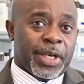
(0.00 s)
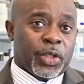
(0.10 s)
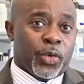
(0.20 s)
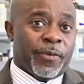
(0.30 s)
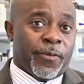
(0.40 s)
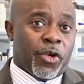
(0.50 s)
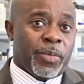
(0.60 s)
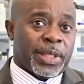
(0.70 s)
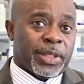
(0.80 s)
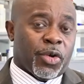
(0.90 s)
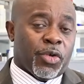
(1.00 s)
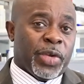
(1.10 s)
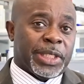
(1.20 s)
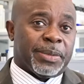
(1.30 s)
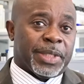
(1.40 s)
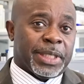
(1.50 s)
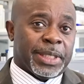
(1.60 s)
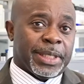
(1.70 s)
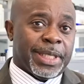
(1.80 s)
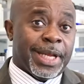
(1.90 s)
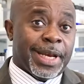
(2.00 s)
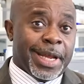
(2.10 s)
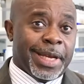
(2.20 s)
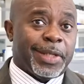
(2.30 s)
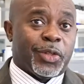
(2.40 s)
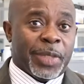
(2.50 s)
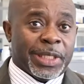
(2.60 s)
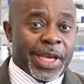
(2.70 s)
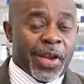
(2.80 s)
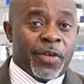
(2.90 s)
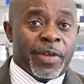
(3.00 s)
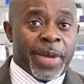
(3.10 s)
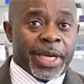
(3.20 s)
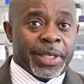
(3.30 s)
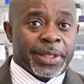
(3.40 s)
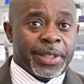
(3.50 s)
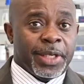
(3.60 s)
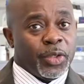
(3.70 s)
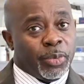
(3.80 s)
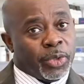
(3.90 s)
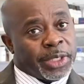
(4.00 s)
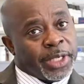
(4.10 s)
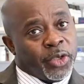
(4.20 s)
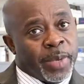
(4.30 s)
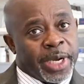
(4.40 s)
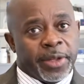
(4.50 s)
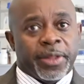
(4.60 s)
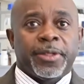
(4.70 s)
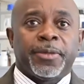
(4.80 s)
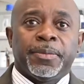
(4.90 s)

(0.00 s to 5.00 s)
to inform us on which substances need to be taken off the market to protect human health.